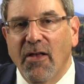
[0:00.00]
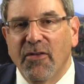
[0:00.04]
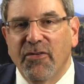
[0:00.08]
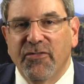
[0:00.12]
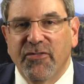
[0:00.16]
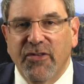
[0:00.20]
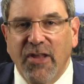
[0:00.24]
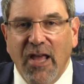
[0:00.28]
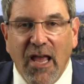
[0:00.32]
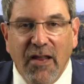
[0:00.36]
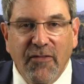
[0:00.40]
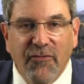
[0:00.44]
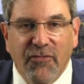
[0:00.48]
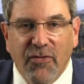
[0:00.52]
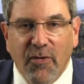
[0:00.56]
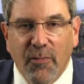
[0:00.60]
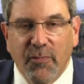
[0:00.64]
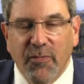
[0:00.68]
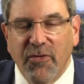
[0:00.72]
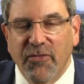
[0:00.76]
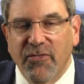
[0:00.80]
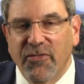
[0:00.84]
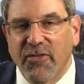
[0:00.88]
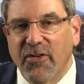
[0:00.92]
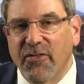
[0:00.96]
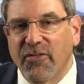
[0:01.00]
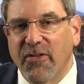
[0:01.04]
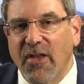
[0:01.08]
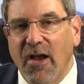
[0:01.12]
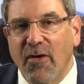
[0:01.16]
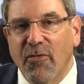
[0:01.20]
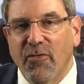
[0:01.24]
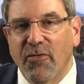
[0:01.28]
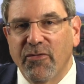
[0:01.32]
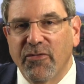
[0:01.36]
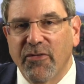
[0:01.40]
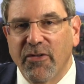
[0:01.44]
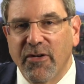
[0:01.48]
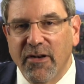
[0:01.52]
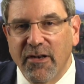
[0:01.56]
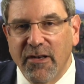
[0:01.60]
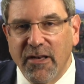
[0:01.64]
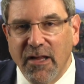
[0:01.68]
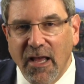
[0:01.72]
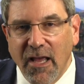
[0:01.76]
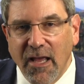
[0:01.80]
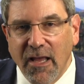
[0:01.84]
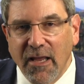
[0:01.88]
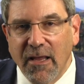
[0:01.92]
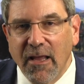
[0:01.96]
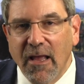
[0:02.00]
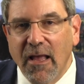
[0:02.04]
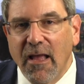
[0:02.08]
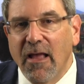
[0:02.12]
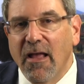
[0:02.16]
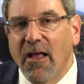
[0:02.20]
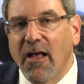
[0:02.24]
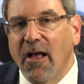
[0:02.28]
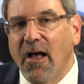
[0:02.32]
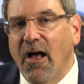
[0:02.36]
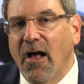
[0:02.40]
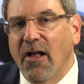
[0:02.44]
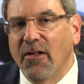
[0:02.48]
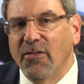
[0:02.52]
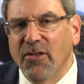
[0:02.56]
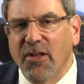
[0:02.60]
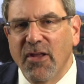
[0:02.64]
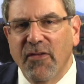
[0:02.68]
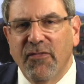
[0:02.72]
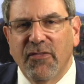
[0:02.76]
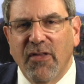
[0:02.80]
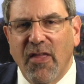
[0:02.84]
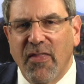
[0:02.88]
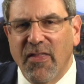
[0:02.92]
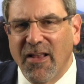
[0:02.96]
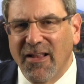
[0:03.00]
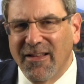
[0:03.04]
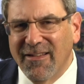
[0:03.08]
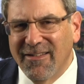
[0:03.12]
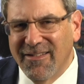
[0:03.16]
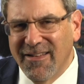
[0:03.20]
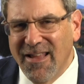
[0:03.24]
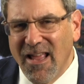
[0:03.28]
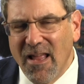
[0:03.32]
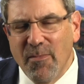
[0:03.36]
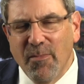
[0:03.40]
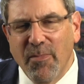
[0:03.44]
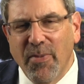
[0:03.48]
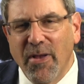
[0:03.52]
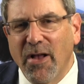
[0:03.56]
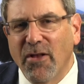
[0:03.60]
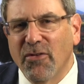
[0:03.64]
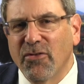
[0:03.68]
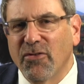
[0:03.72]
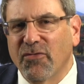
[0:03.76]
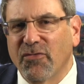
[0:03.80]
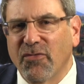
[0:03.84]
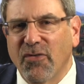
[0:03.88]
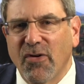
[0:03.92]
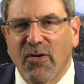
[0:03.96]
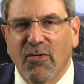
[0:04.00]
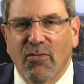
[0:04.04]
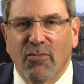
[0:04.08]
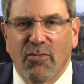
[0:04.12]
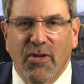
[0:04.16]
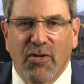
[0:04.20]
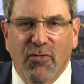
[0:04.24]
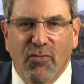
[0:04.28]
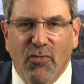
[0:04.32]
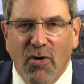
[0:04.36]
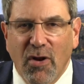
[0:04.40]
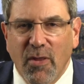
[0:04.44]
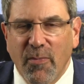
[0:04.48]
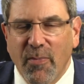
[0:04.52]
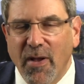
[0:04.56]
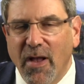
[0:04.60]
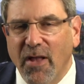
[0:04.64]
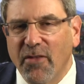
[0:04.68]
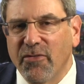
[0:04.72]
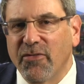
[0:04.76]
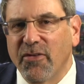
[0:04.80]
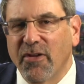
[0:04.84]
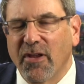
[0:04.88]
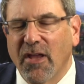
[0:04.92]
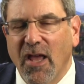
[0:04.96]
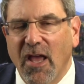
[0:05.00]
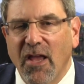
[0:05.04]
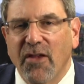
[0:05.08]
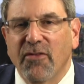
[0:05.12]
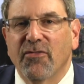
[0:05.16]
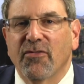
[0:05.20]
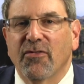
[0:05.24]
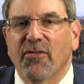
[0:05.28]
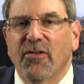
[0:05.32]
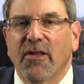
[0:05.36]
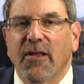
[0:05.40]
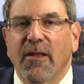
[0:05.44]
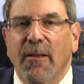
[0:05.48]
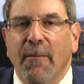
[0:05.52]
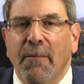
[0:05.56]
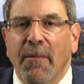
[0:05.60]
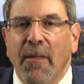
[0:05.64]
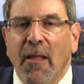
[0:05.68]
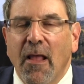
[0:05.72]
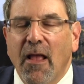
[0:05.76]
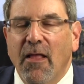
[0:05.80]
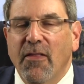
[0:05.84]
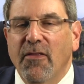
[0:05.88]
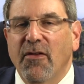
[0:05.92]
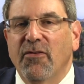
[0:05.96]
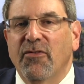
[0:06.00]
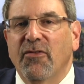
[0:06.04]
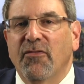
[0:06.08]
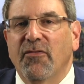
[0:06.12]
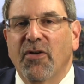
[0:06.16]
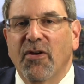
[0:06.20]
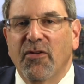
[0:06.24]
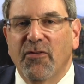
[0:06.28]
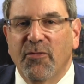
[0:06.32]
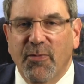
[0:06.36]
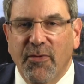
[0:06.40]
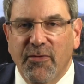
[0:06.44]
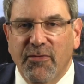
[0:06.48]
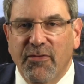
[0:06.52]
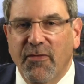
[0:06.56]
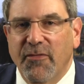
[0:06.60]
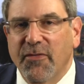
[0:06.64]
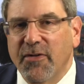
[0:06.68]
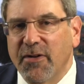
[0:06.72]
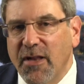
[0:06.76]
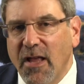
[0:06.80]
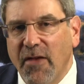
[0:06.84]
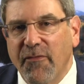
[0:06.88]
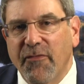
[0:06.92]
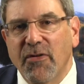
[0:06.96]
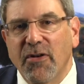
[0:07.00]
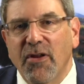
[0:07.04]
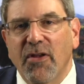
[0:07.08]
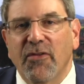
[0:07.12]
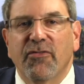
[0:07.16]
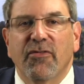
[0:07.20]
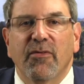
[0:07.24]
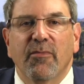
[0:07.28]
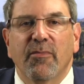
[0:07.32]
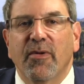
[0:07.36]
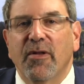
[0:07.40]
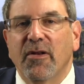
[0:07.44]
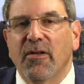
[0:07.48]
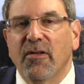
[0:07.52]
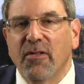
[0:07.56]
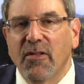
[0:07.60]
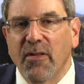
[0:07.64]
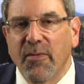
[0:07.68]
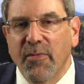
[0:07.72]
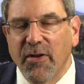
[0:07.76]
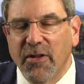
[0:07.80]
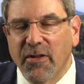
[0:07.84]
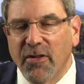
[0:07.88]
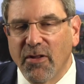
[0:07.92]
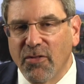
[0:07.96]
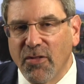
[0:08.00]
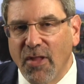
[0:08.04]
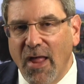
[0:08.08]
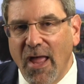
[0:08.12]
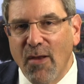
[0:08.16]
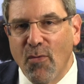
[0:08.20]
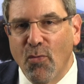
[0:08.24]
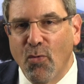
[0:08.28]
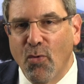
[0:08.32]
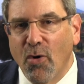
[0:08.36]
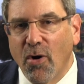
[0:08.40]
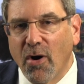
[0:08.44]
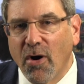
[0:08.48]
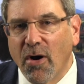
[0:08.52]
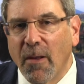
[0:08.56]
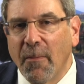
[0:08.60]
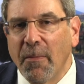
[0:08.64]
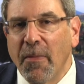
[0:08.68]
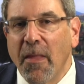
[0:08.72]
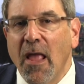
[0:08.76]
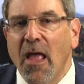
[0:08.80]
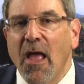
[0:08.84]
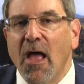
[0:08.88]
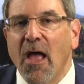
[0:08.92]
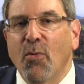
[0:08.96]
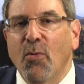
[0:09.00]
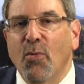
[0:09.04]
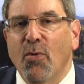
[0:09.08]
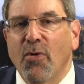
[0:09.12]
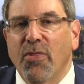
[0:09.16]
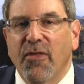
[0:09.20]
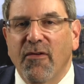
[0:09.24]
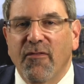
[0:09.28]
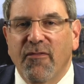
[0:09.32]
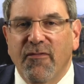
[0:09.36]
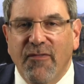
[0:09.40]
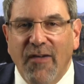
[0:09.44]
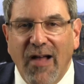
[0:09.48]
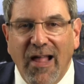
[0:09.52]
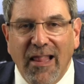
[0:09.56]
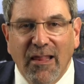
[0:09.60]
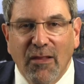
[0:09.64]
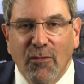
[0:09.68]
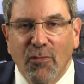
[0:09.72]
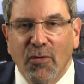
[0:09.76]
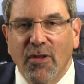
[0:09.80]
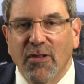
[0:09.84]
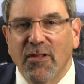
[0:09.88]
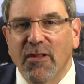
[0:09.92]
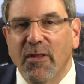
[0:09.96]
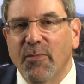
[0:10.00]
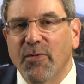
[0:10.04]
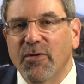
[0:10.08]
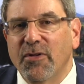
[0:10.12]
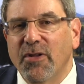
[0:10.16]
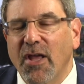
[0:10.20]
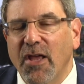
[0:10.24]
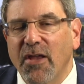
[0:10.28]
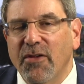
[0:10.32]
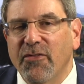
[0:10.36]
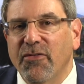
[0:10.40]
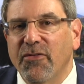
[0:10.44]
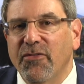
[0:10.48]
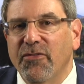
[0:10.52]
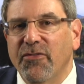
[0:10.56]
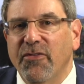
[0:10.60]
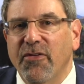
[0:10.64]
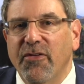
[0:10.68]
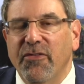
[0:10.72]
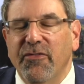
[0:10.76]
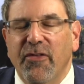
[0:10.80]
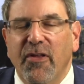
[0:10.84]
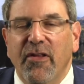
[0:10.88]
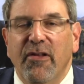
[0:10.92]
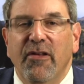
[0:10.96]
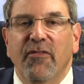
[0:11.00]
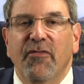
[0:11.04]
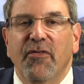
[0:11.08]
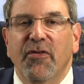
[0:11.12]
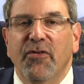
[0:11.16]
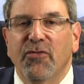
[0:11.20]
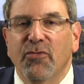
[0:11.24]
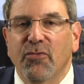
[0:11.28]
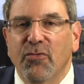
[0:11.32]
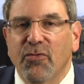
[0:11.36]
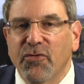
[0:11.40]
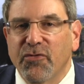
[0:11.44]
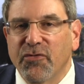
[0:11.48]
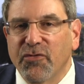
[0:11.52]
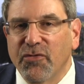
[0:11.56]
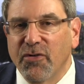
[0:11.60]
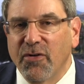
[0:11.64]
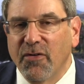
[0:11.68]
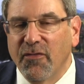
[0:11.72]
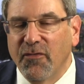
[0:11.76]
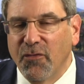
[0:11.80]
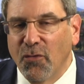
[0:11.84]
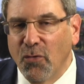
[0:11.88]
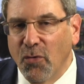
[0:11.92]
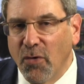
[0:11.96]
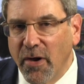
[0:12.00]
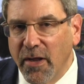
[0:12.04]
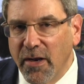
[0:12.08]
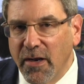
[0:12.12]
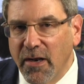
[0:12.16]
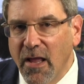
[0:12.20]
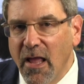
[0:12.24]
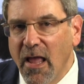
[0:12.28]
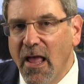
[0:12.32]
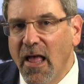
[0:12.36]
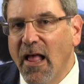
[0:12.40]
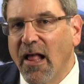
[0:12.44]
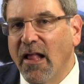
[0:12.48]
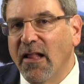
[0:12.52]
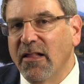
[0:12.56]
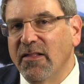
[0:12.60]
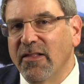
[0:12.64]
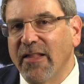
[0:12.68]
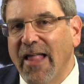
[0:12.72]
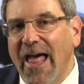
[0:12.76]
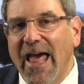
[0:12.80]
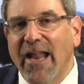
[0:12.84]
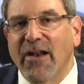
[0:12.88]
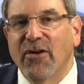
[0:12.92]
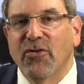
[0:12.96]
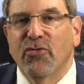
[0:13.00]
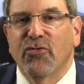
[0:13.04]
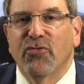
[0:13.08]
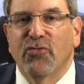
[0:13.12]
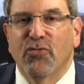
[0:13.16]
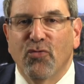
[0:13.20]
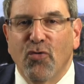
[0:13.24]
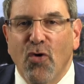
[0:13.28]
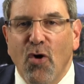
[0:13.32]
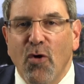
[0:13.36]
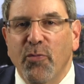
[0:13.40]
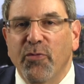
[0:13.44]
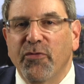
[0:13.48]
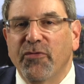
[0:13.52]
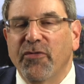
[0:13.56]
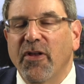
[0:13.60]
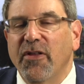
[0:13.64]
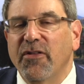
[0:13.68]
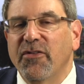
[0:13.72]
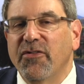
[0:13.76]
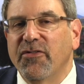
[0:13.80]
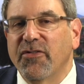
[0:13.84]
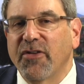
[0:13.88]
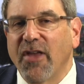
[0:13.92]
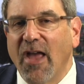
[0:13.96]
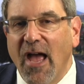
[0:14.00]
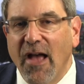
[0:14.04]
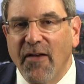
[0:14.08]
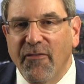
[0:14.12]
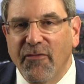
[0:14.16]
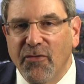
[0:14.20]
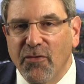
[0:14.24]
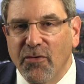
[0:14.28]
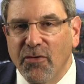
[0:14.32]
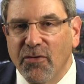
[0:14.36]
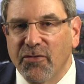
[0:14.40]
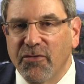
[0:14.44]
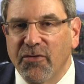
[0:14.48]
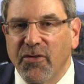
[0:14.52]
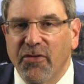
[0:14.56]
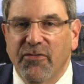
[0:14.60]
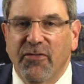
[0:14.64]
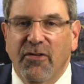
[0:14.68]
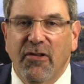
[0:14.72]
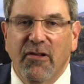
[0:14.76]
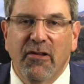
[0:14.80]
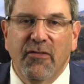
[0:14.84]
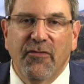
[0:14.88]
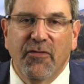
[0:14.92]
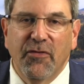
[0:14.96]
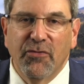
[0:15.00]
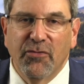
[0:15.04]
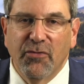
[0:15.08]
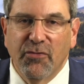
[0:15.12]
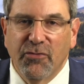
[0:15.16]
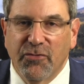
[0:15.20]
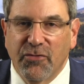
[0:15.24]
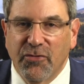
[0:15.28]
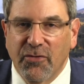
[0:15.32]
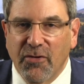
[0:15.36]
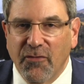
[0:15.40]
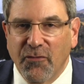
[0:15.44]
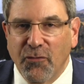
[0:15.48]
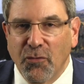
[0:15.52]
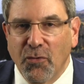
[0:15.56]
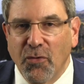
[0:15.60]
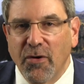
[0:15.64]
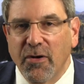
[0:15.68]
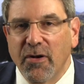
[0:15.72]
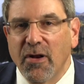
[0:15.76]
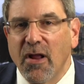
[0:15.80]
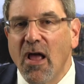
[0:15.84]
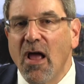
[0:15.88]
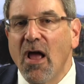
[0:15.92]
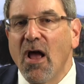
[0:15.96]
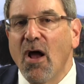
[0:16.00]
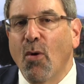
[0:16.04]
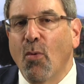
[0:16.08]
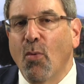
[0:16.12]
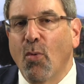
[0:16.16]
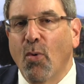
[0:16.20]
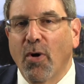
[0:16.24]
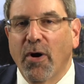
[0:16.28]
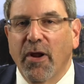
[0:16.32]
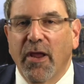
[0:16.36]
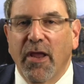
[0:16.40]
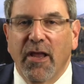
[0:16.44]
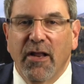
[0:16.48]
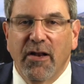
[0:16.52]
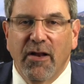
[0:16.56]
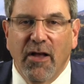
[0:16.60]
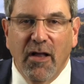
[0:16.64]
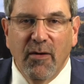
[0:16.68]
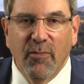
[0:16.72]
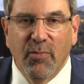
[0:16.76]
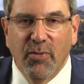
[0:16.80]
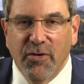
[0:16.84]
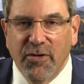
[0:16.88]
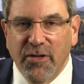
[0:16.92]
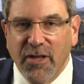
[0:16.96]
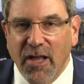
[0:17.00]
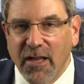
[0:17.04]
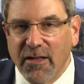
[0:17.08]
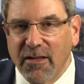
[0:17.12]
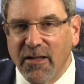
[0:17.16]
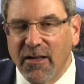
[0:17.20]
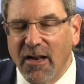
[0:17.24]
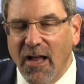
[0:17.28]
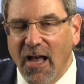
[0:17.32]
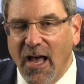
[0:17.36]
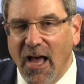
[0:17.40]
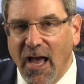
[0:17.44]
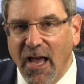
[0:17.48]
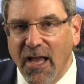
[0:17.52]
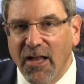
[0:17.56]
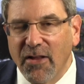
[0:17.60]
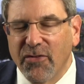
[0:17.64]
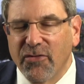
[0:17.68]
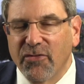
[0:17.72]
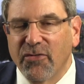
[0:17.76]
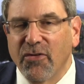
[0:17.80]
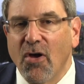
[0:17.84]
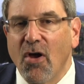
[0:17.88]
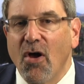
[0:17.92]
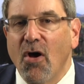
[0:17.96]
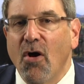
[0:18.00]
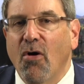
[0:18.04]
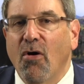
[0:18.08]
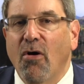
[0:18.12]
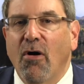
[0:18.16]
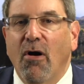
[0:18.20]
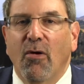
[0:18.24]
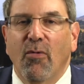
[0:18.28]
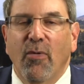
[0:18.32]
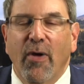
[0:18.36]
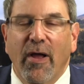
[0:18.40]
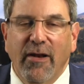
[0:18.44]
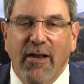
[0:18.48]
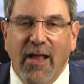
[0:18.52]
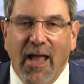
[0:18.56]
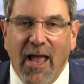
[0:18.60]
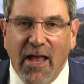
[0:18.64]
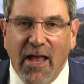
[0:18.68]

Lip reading: stand for up to 6 hours in a day, lift, I think it's 10 pounds frequently, 20 pounds occasionally. There's a very specific definition, but limited to light work with the following limitations. This individual should avoid ladders, ropes, and scaffolds. This individual should avoid working in unprotected heights or around